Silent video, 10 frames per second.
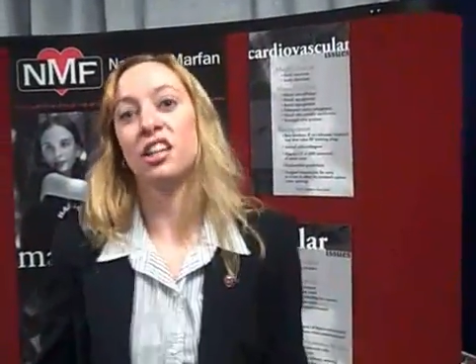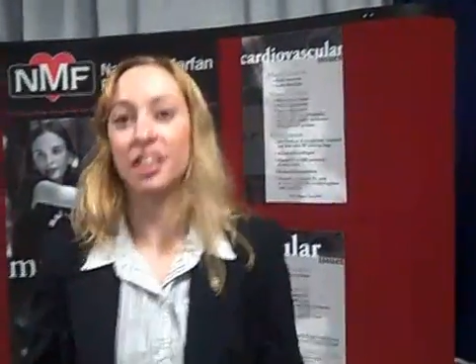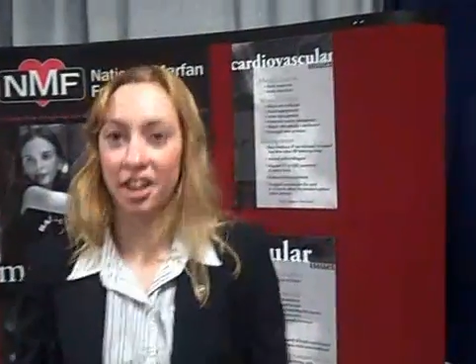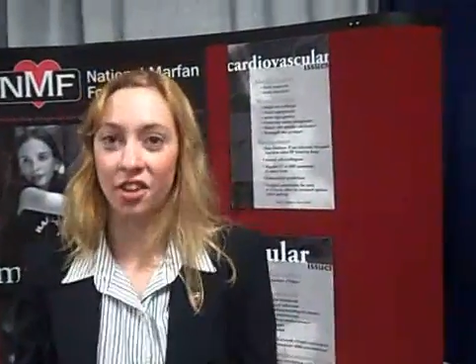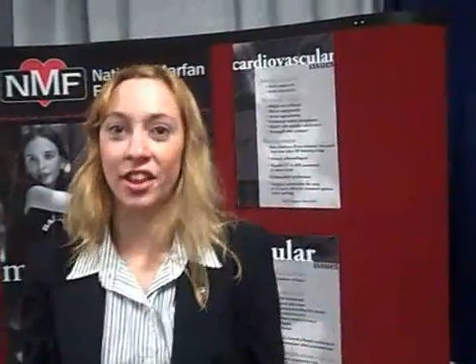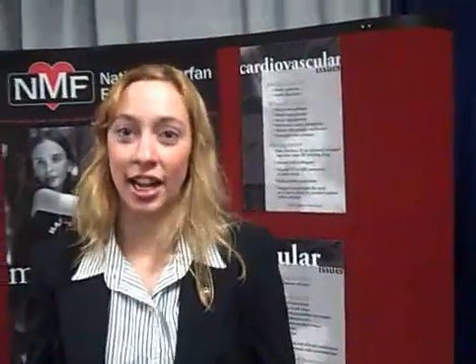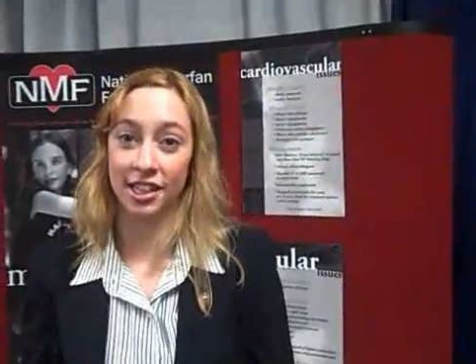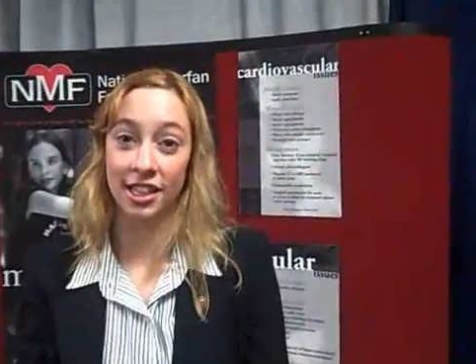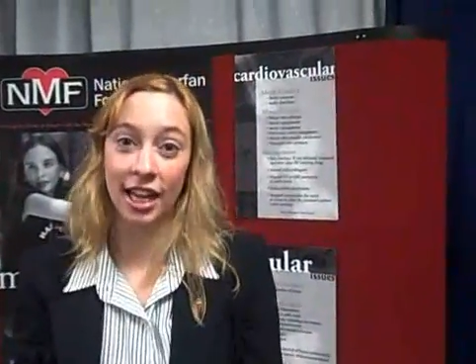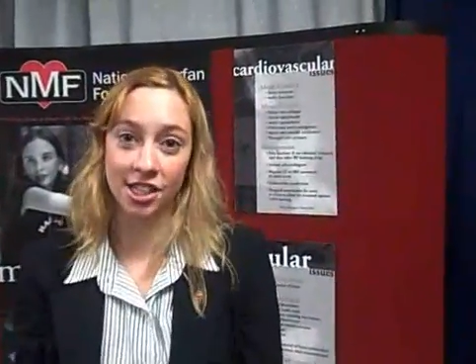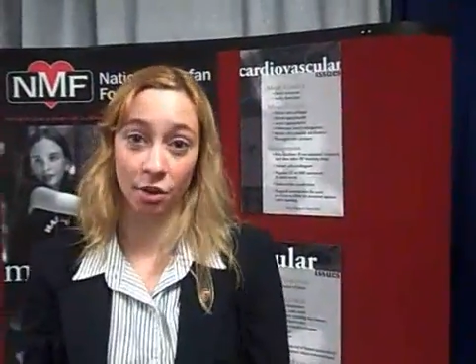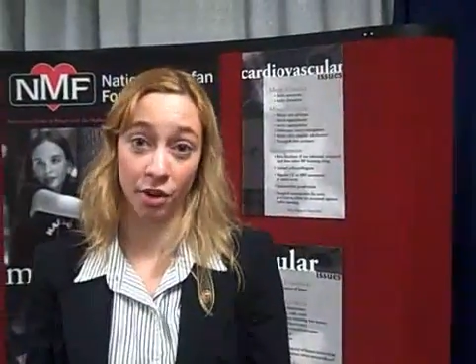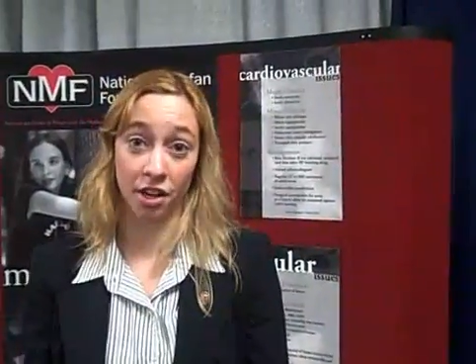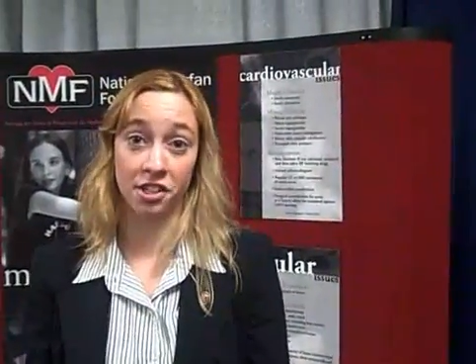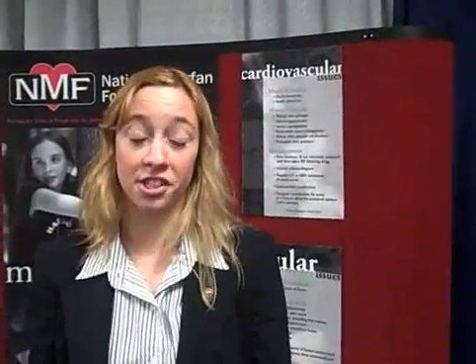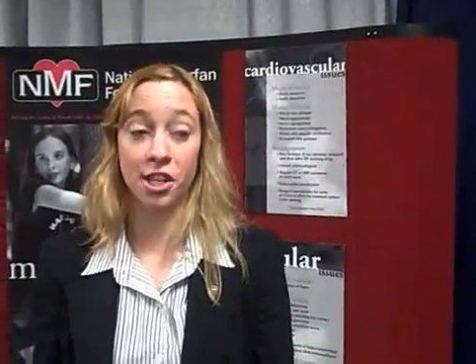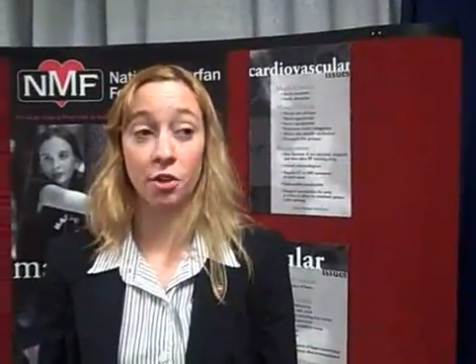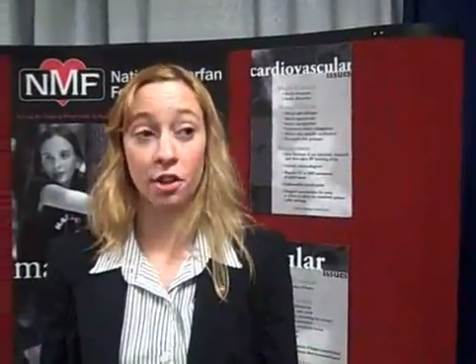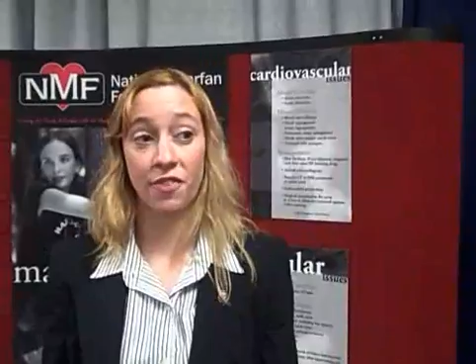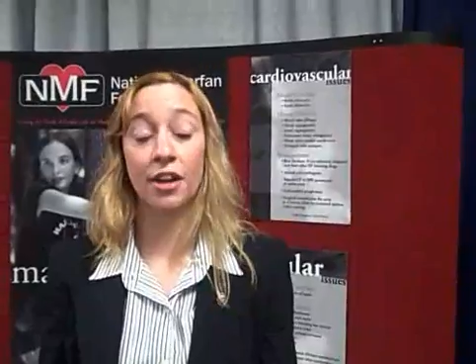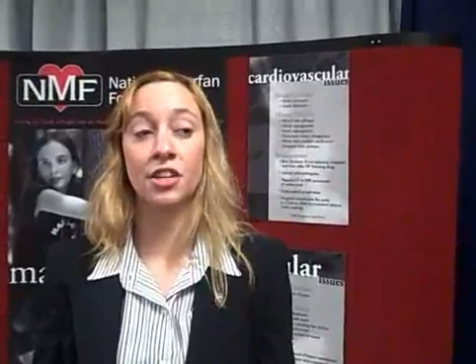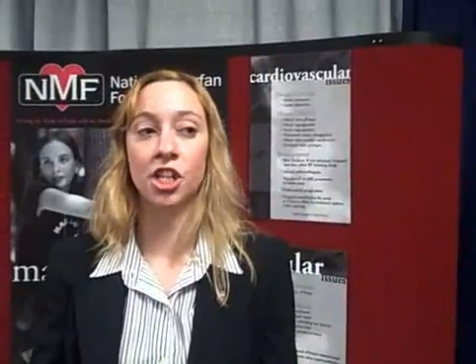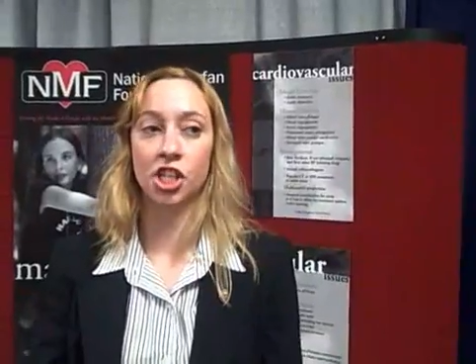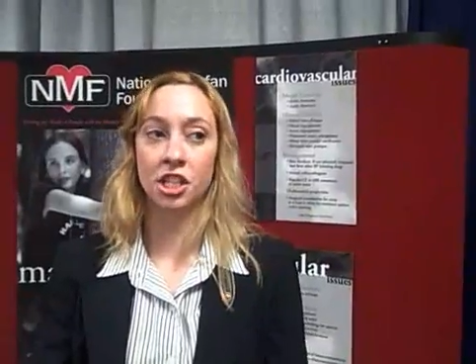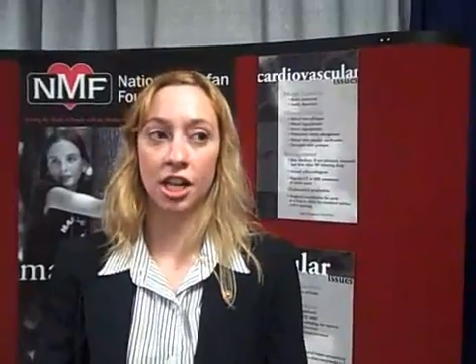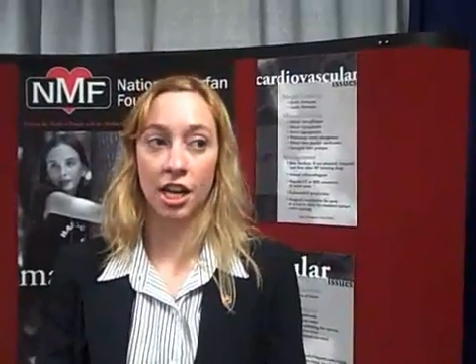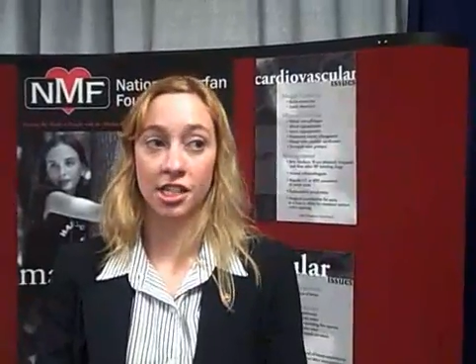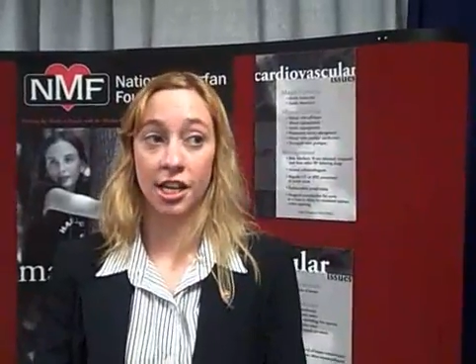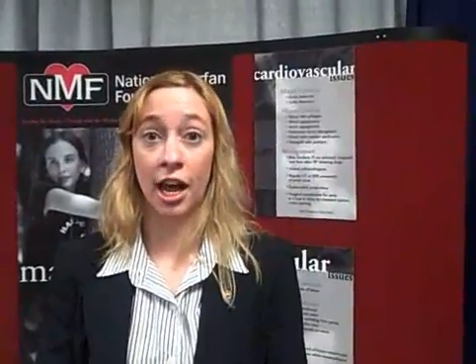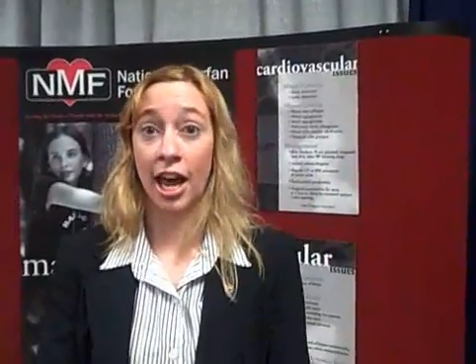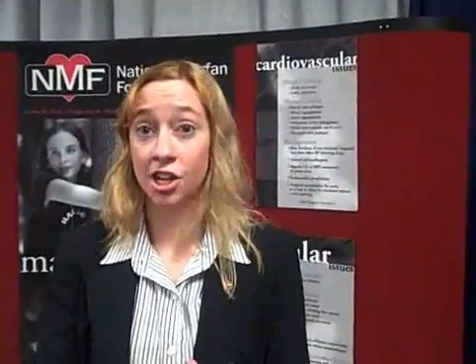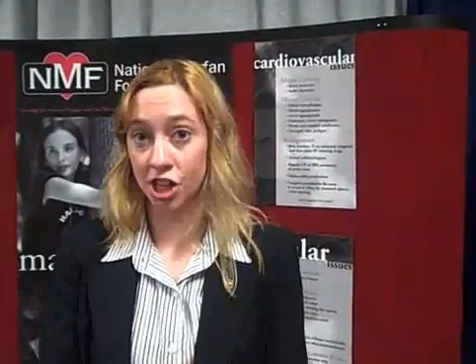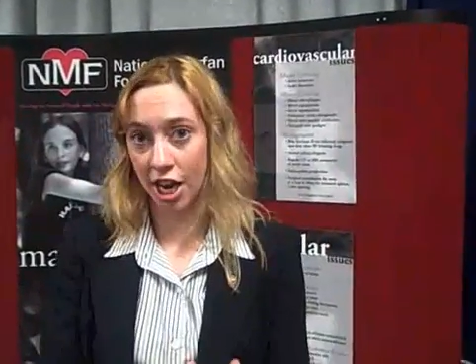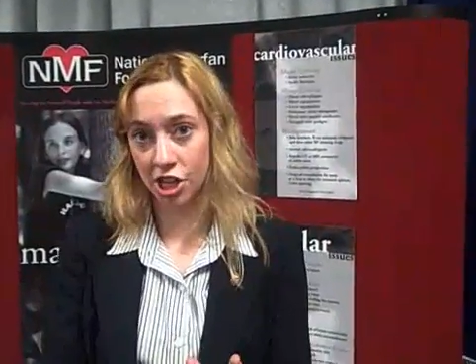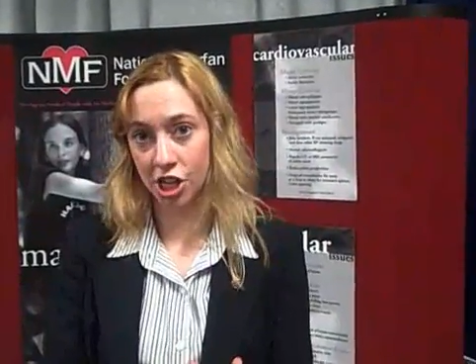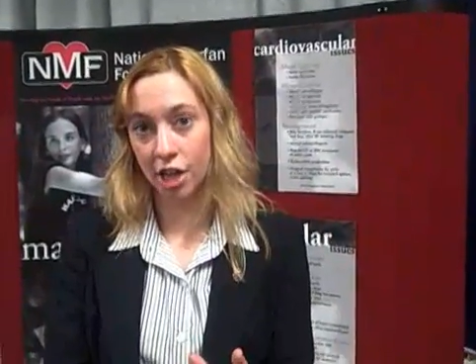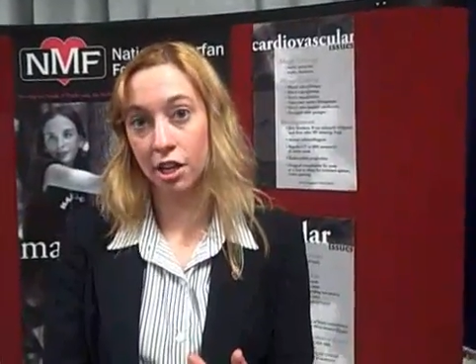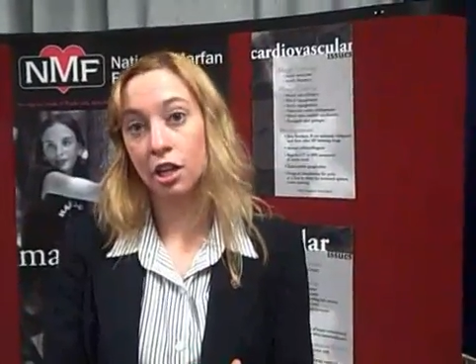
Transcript: You know, that's our word. So the foundation does education.